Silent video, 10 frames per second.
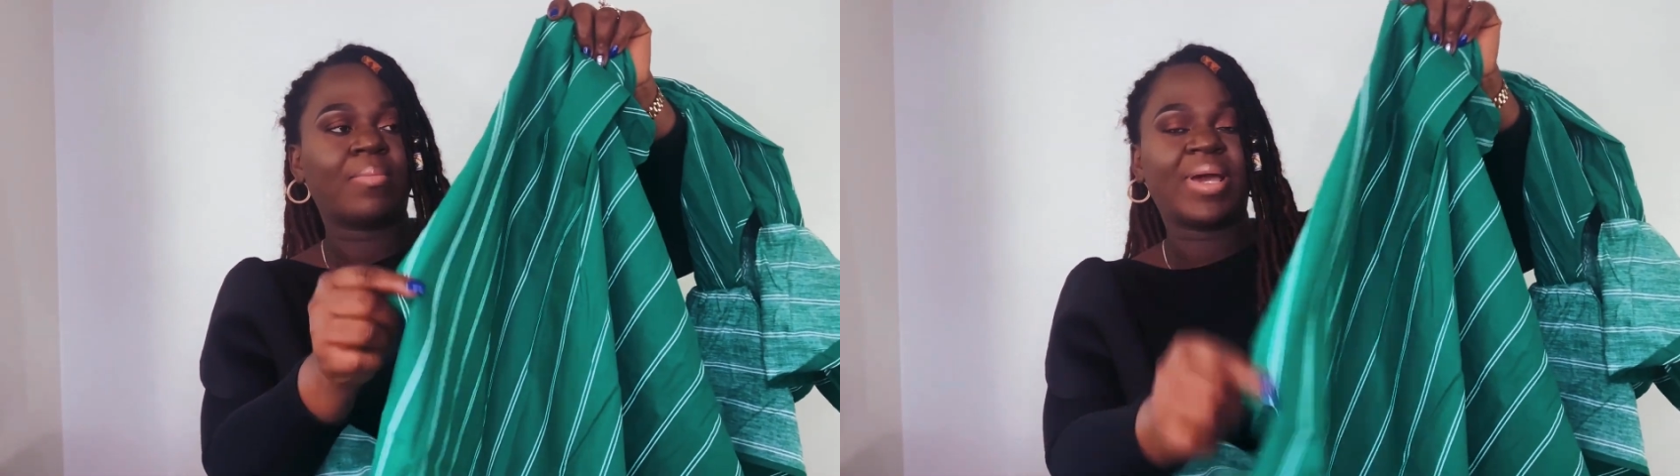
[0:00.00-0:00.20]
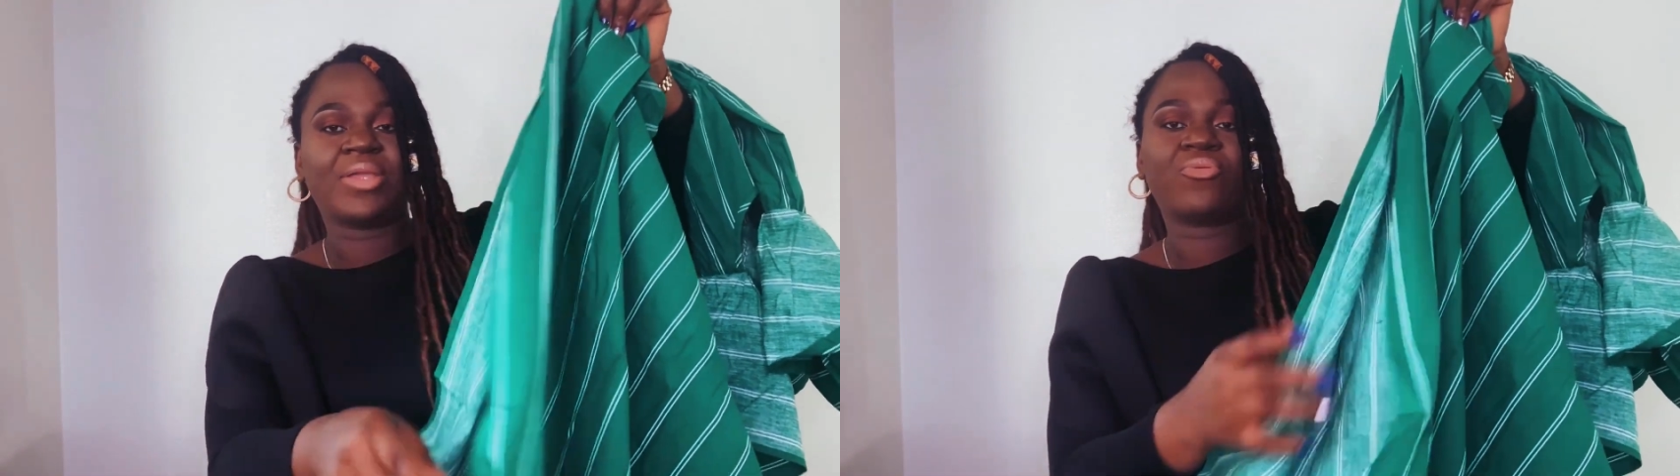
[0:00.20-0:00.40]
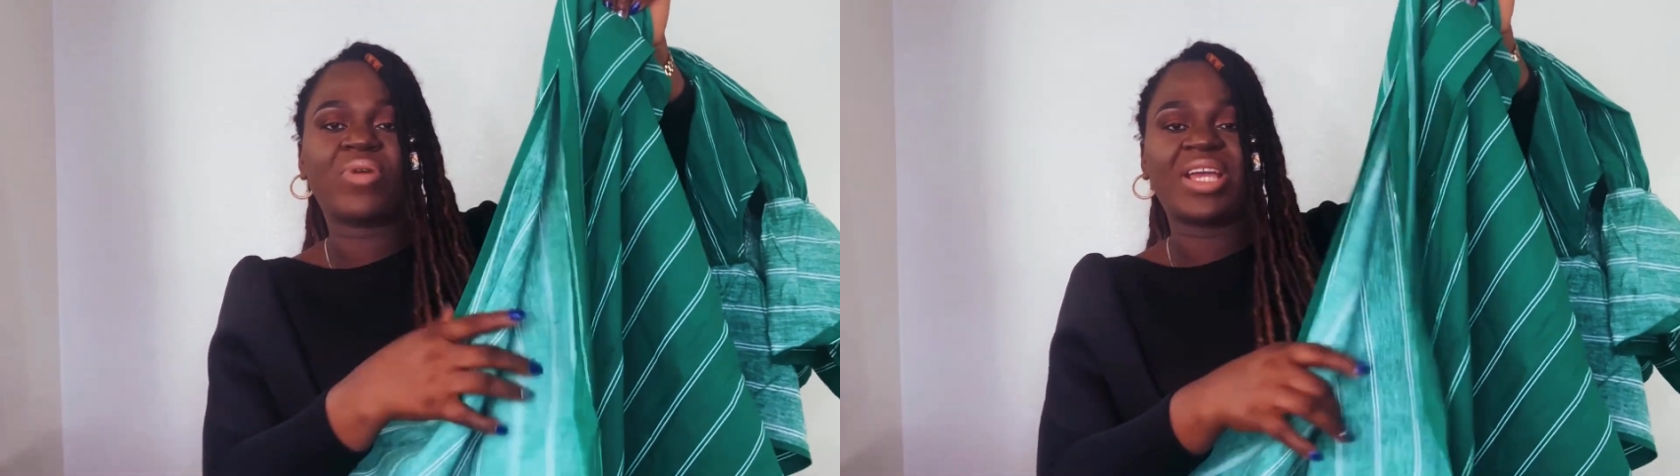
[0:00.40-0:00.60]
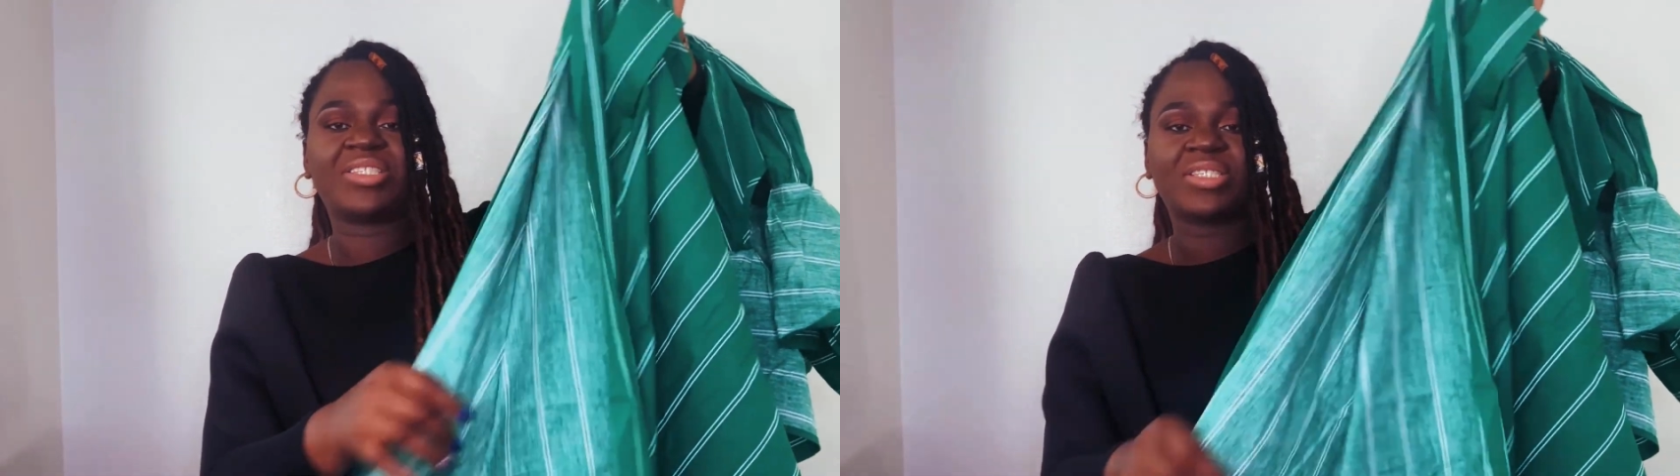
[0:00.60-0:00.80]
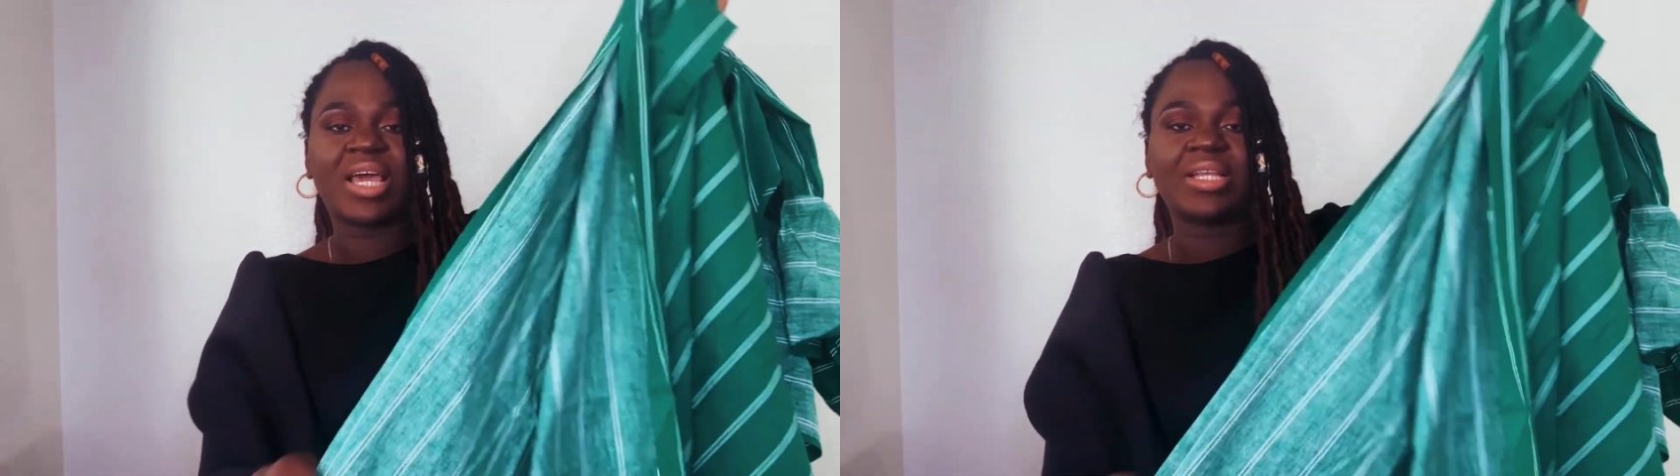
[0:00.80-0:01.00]
By the right
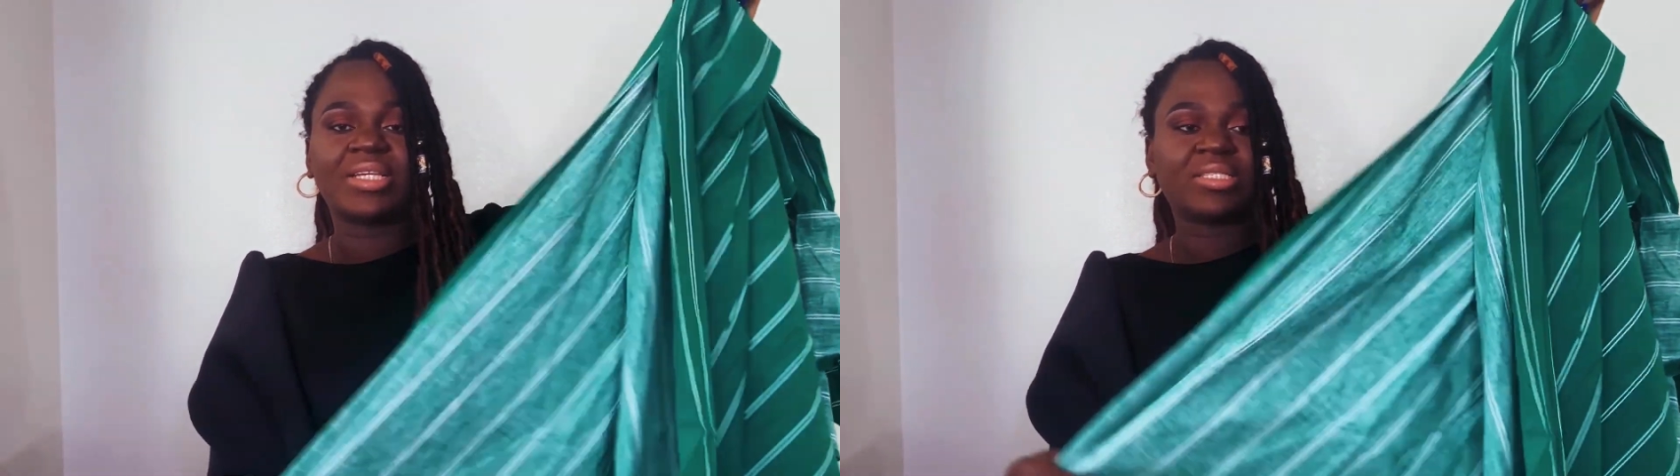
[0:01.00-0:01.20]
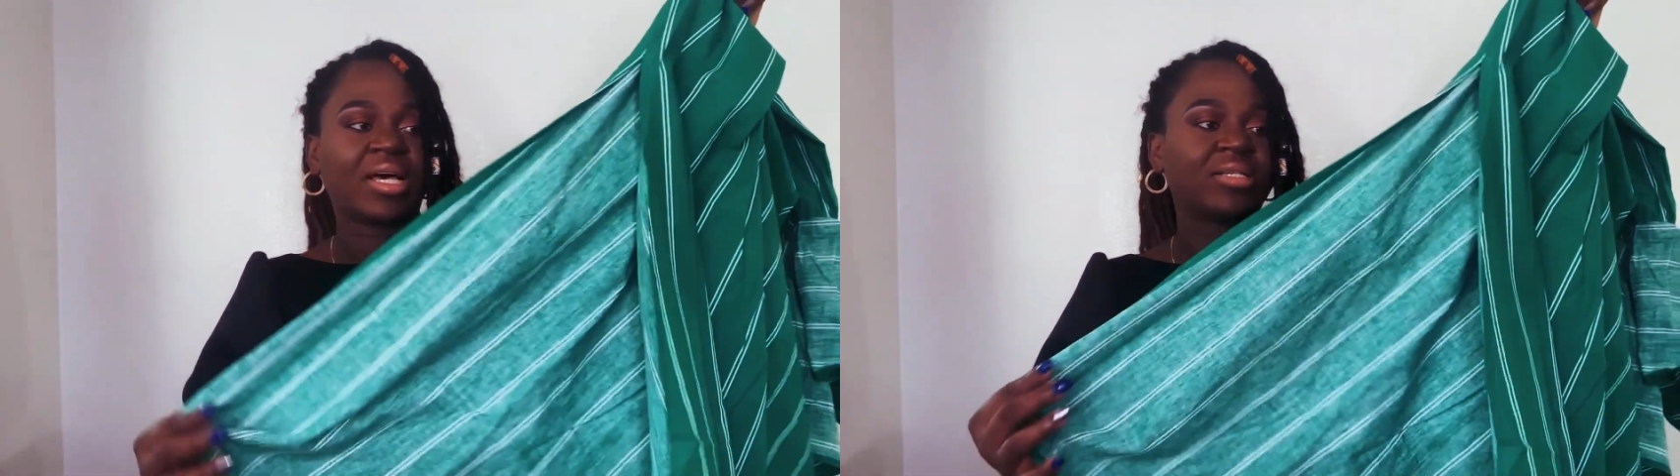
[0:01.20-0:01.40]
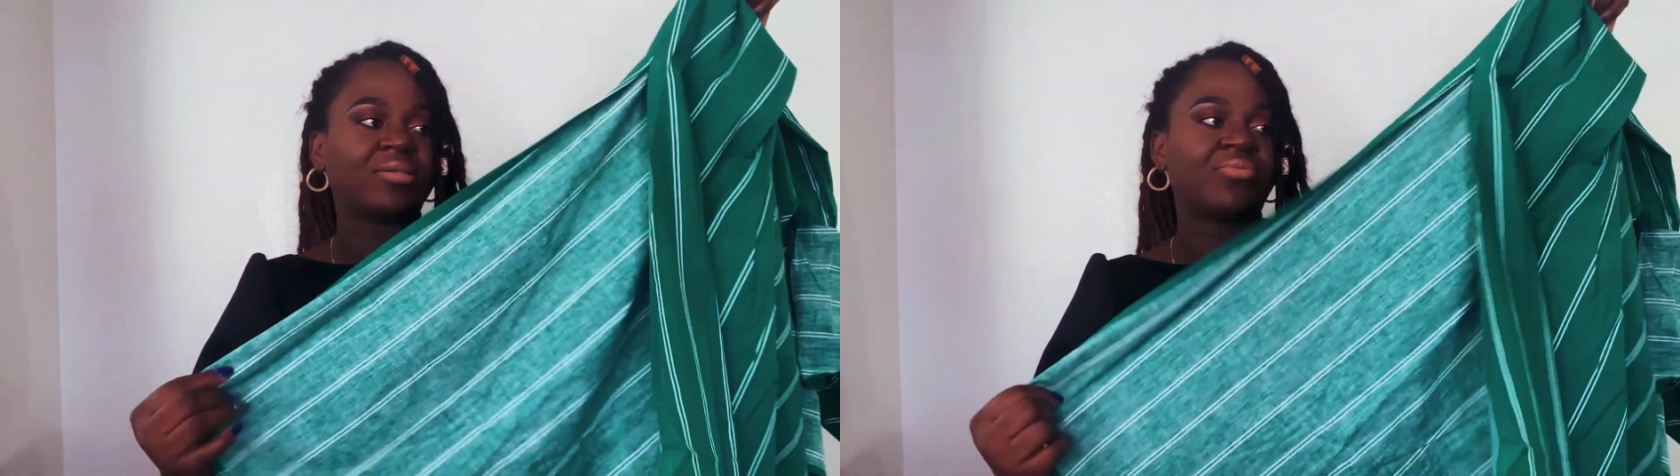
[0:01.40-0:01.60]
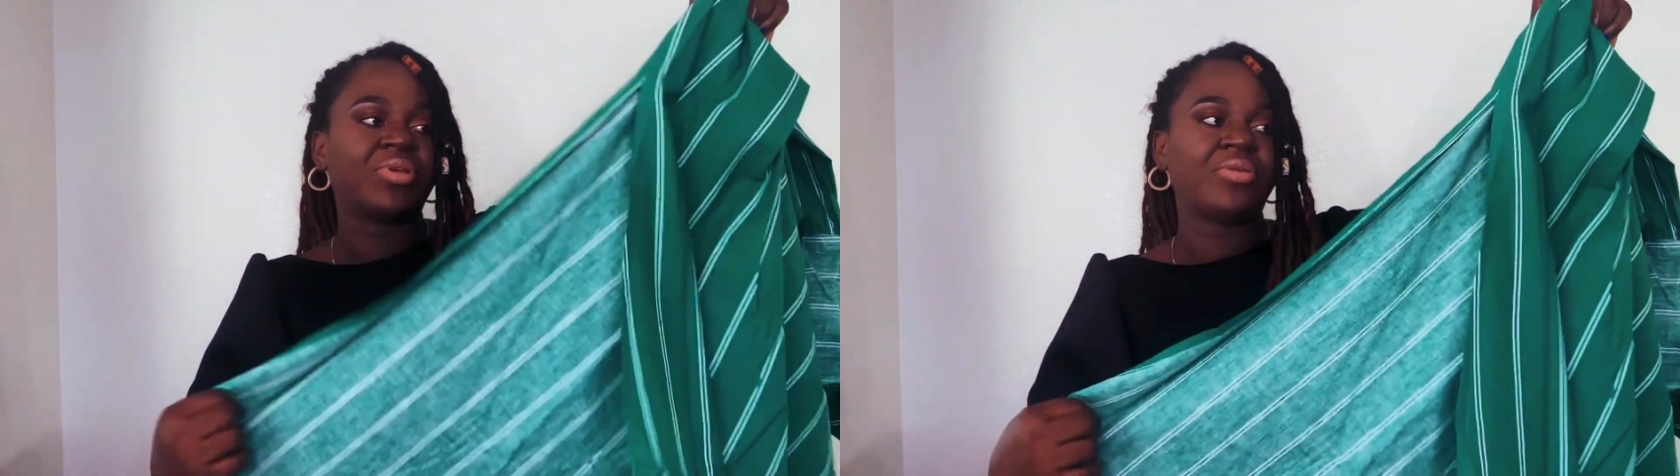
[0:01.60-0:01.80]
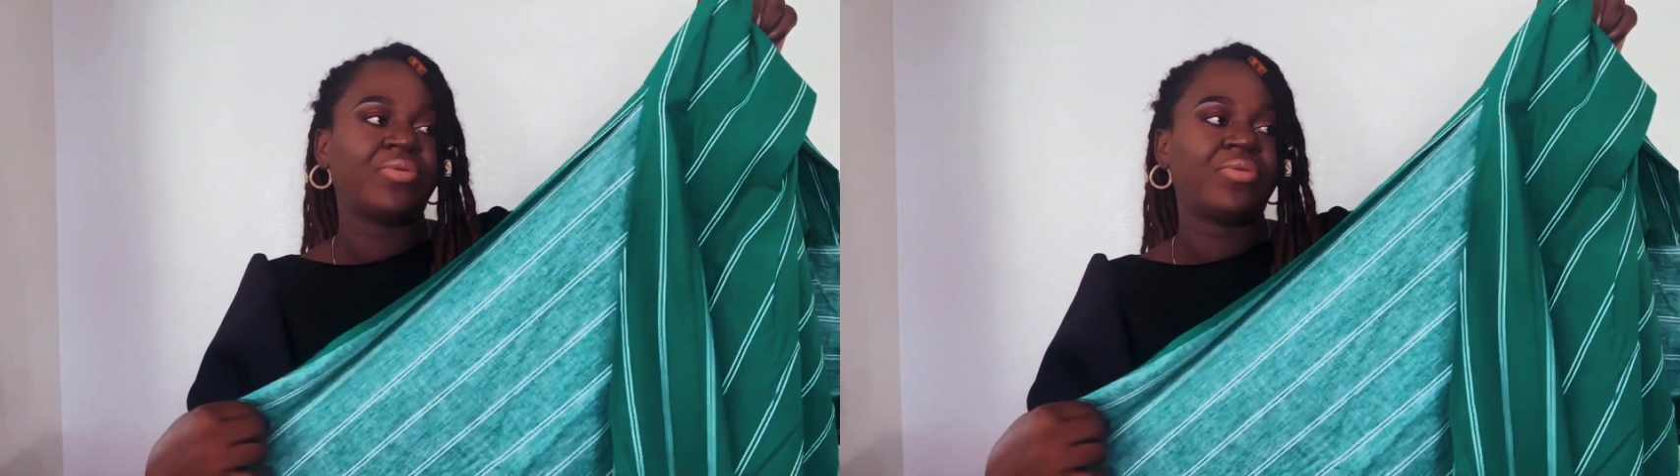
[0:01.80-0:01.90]
side, it has a really,